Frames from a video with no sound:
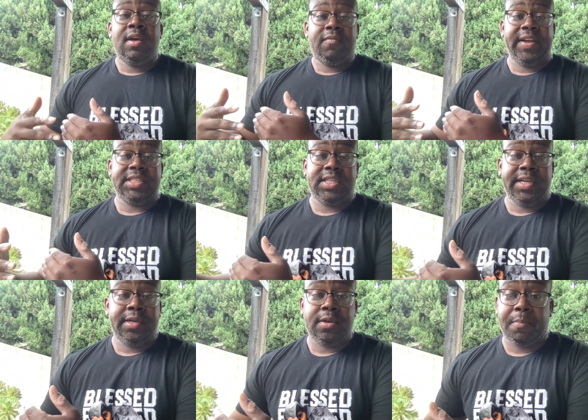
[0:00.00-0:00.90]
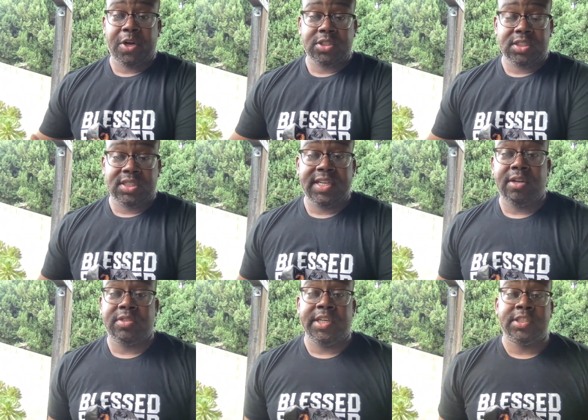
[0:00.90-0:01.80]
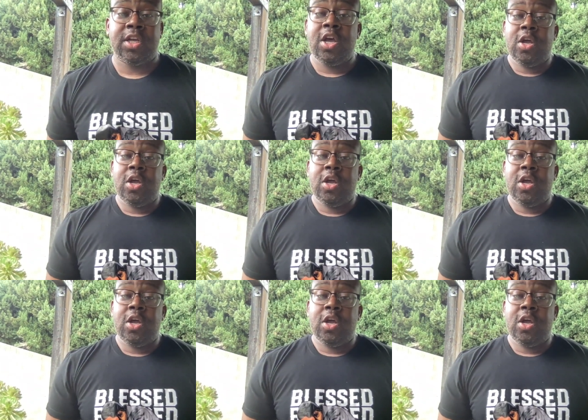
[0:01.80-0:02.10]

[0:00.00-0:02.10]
facing the Boston Celtics.